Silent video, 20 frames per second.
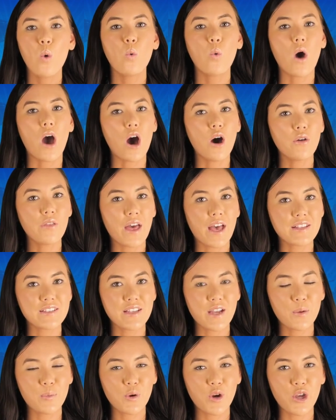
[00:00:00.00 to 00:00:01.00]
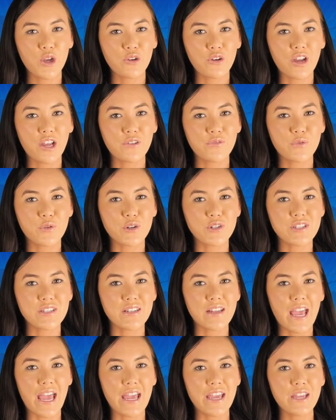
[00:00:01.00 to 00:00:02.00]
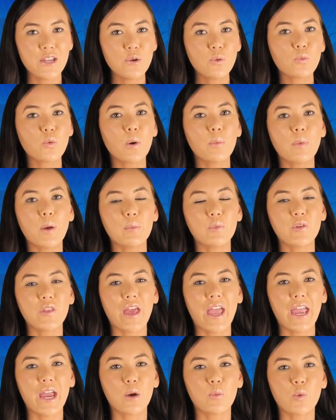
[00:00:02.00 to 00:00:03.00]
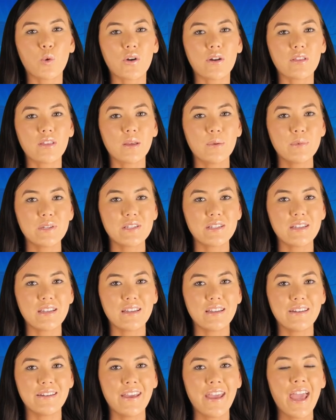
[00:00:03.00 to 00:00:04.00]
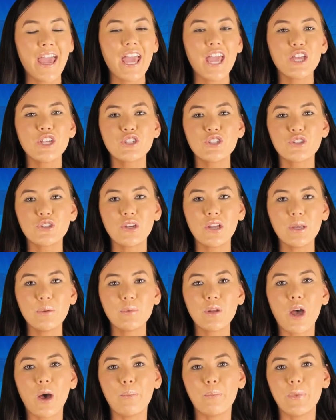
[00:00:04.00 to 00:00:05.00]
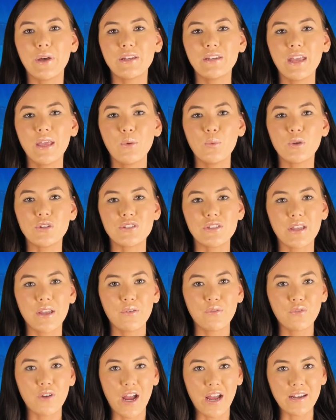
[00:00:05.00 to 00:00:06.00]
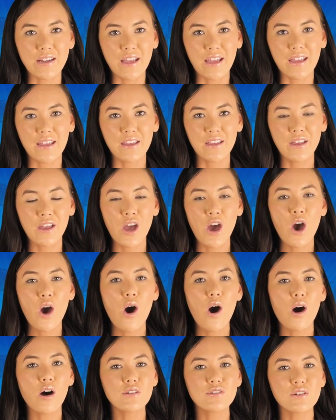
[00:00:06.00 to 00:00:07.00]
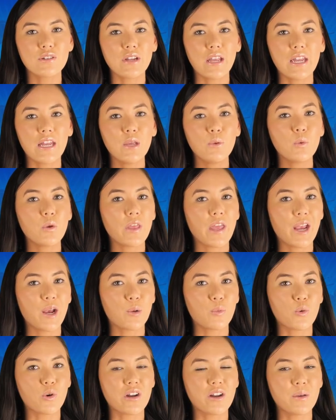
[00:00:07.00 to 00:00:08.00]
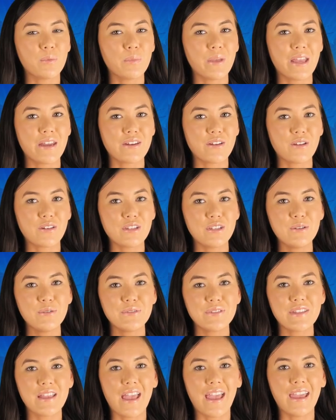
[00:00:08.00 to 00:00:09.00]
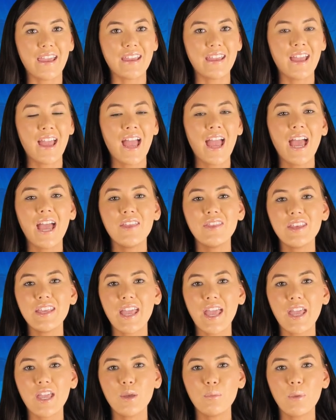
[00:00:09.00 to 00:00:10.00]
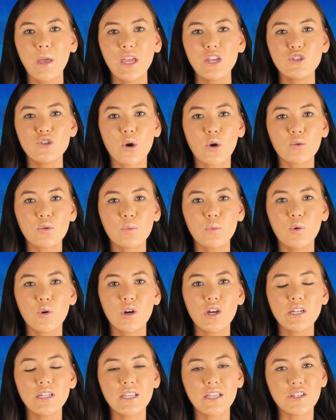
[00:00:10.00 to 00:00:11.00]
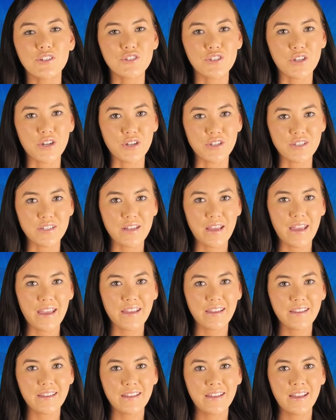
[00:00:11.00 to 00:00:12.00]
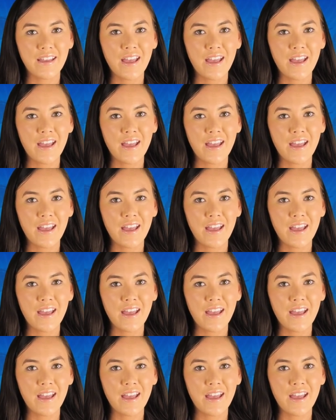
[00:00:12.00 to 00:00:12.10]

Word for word: Well, that's our program for today. Remember that Airborne Unlimited is streamed on Monday, Wednesday, and Friday, alternating with Airborne Unmanned on Tuesday and the A M A Drone Report each Thursday.